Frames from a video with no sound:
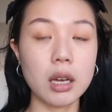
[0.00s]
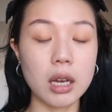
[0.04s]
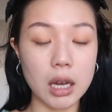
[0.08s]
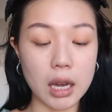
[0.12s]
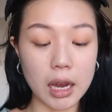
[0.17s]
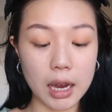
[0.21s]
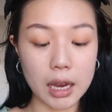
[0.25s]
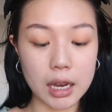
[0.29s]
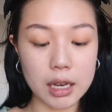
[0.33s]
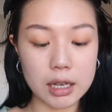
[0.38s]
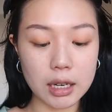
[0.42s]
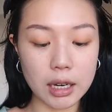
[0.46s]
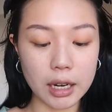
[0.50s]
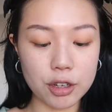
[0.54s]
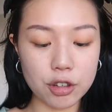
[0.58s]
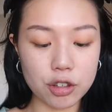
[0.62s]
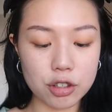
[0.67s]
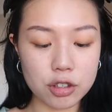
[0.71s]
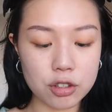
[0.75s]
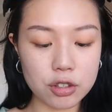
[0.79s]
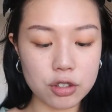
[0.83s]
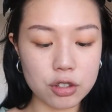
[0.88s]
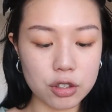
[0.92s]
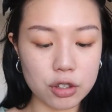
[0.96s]
And I
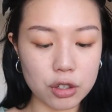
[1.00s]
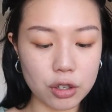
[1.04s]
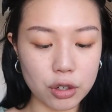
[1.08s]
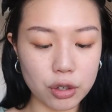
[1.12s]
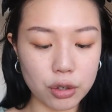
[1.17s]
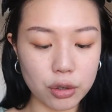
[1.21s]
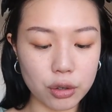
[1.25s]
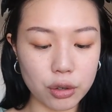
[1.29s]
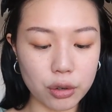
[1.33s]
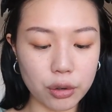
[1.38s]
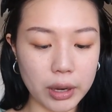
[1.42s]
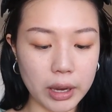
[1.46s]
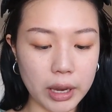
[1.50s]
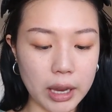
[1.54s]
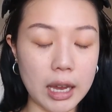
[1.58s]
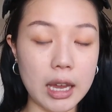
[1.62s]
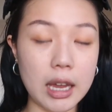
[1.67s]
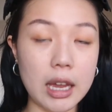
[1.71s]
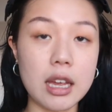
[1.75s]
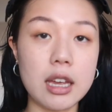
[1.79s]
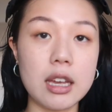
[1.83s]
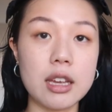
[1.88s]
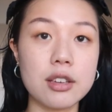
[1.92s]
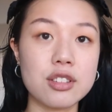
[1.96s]
just do
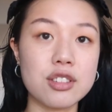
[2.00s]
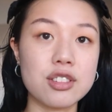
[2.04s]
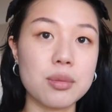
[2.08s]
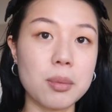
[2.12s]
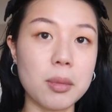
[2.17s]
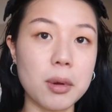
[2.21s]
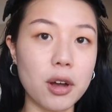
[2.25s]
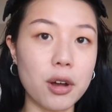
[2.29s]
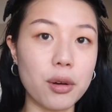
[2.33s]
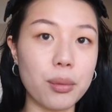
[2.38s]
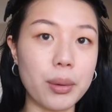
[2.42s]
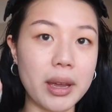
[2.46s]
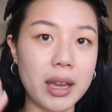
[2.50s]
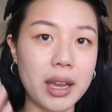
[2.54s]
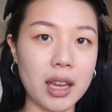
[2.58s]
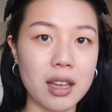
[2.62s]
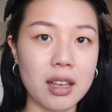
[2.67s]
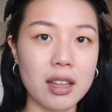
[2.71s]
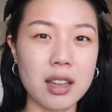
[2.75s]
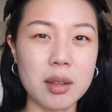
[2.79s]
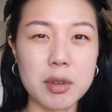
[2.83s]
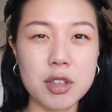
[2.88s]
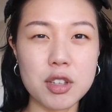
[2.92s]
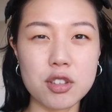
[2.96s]
a small
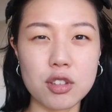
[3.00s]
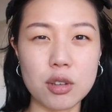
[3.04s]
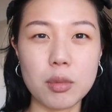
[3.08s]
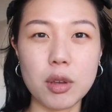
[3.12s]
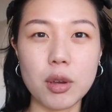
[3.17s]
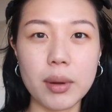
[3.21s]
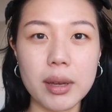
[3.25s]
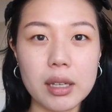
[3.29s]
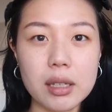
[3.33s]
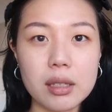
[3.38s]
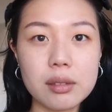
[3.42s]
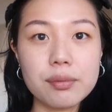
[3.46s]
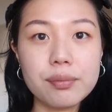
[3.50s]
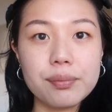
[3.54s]
wing. Let me zoom you in.